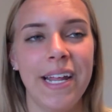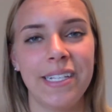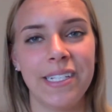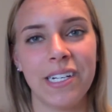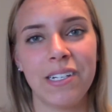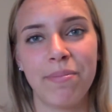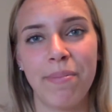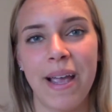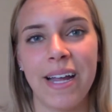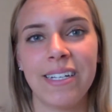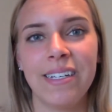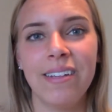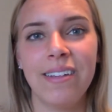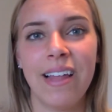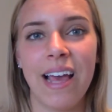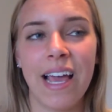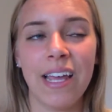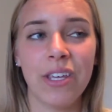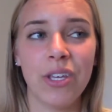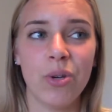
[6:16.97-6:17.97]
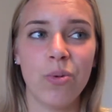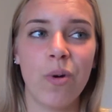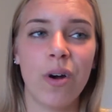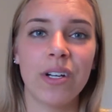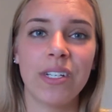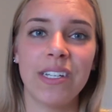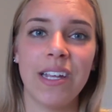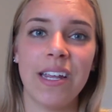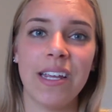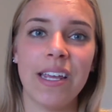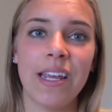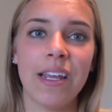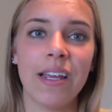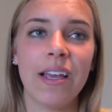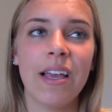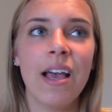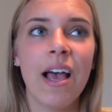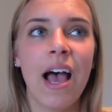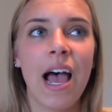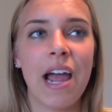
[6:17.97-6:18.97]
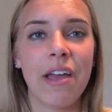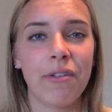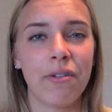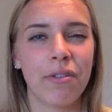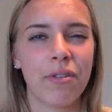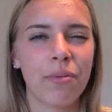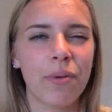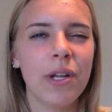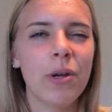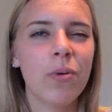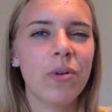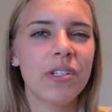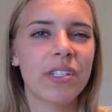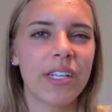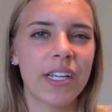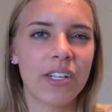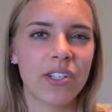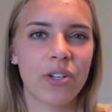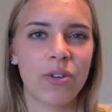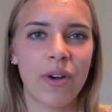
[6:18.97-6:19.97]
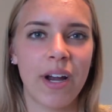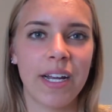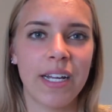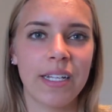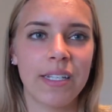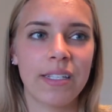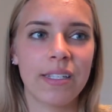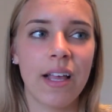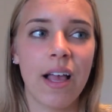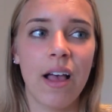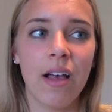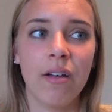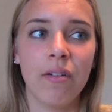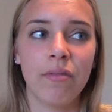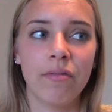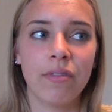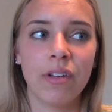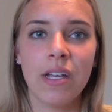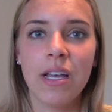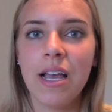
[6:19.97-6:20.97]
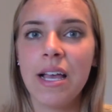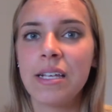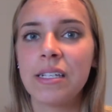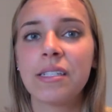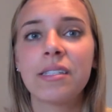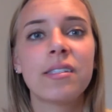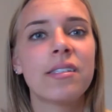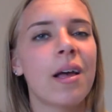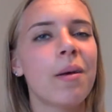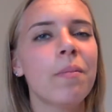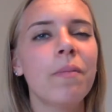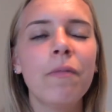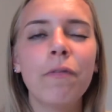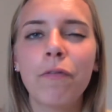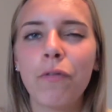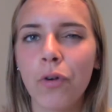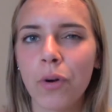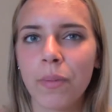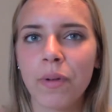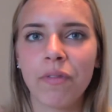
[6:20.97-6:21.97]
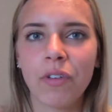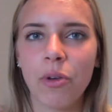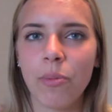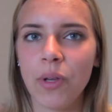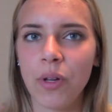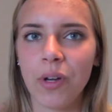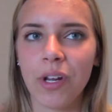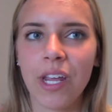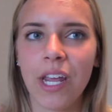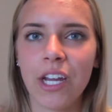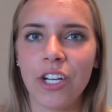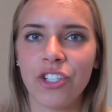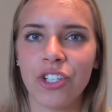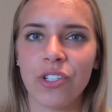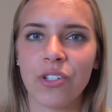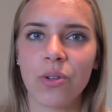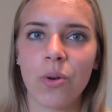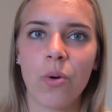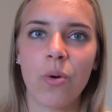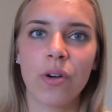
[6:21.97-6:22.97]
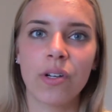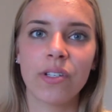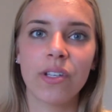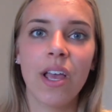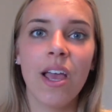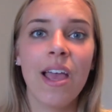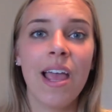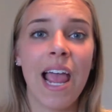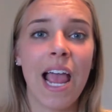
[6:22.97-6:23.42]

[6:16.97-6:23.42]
it's expected that you are taking either 3 or 6 credits of some form of communications course.